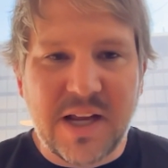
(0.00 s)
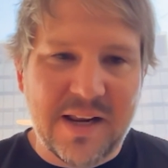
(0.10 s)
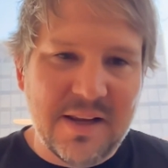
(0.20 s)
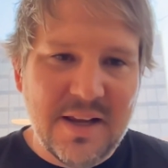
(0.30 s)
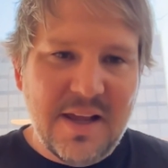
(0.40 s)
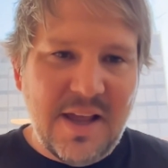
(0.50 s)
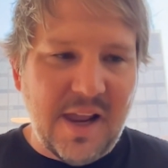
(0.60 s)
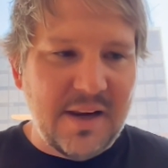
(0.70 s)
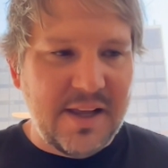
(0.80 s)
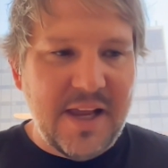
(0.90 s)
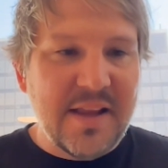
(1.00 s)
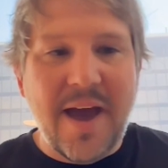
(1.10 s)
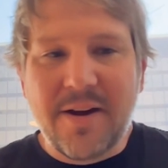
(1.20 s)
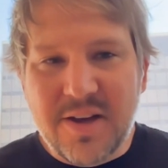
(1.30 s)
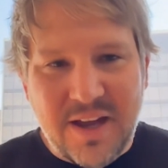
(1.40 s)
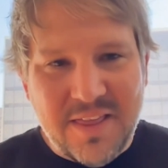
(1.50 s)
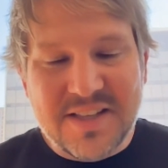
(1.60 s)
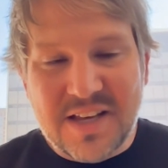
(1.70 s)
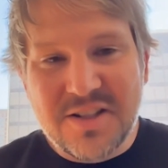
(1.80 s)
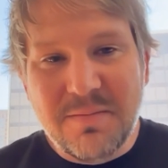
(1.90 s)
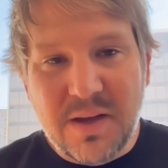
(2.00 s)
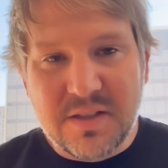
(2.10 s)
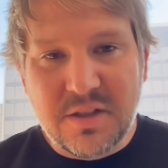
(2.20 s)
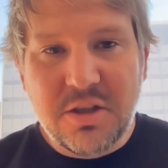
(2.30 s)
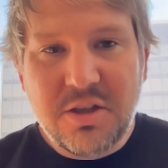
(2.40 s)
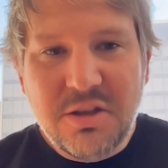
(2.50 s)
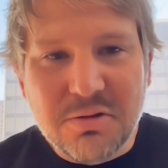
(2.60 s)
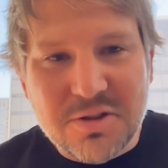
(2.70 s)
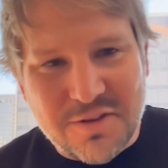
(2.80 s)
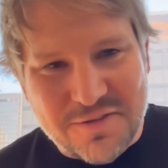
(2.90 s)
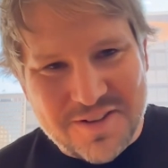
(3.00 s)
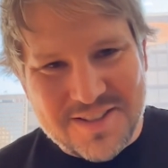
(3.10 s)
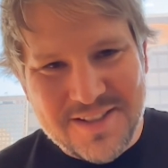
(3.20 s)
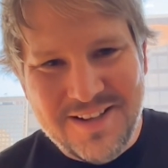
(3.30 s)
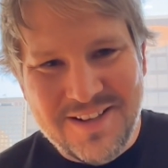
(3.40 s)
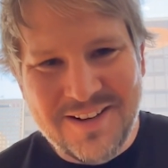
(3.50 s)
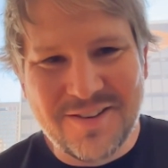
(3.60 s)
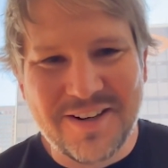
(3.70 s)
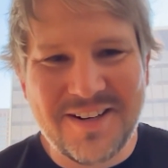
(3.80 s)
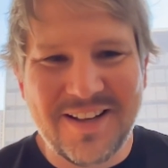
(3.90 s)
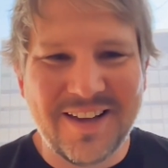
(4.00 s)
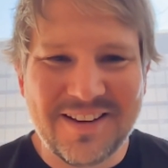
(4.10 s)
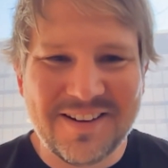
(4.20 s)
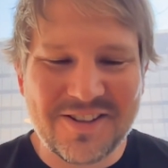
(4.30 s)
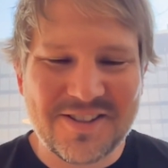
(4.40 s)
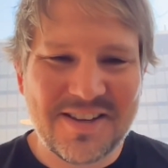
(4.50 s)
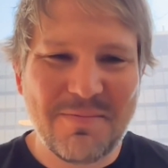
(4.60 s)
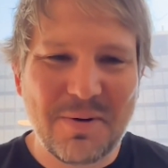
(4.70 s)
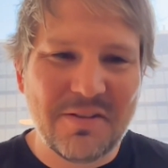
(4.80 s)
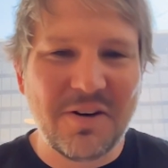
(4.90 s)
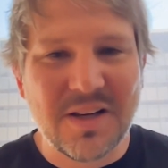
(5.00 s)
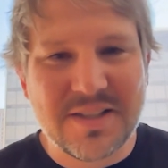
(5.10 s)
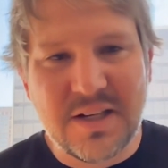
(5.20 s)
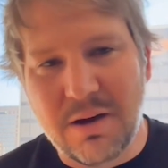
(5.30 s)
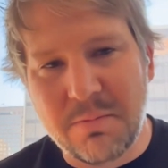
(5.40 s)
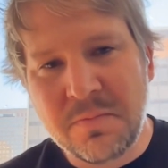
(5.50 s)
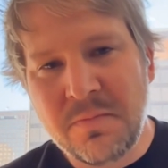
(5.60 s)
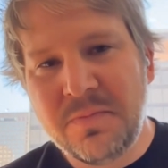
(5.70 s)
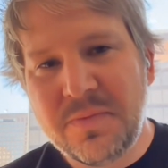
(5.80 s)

And like in aggregate, this actually makes a huge difference, right? Like let's keeping the velocity up.